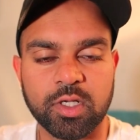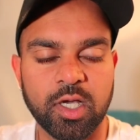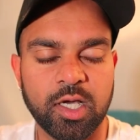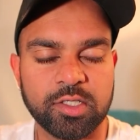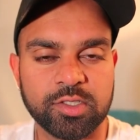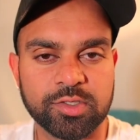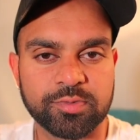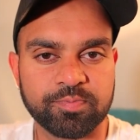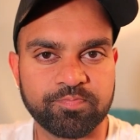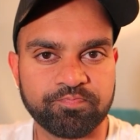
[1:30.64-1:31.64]
and
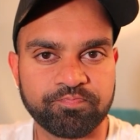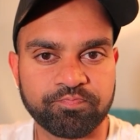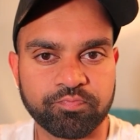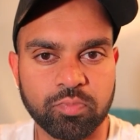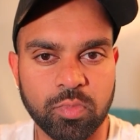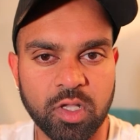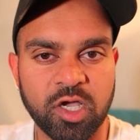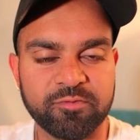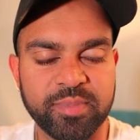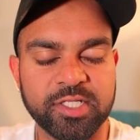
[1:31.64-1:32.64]

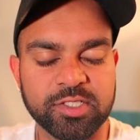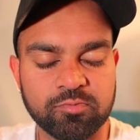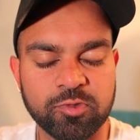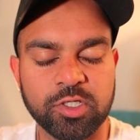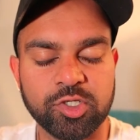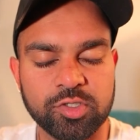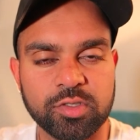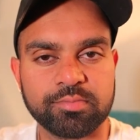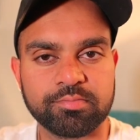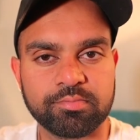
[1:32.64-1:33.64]
I've made some really good
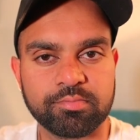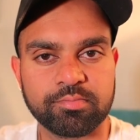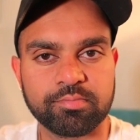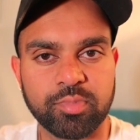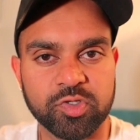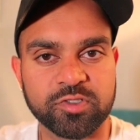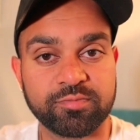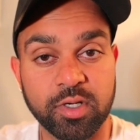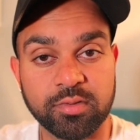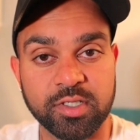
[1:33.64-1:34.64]
positive
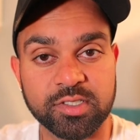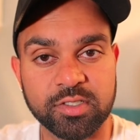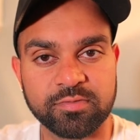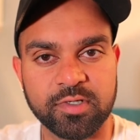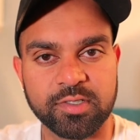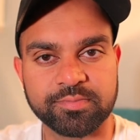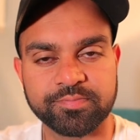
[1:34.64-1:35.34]
progress so far.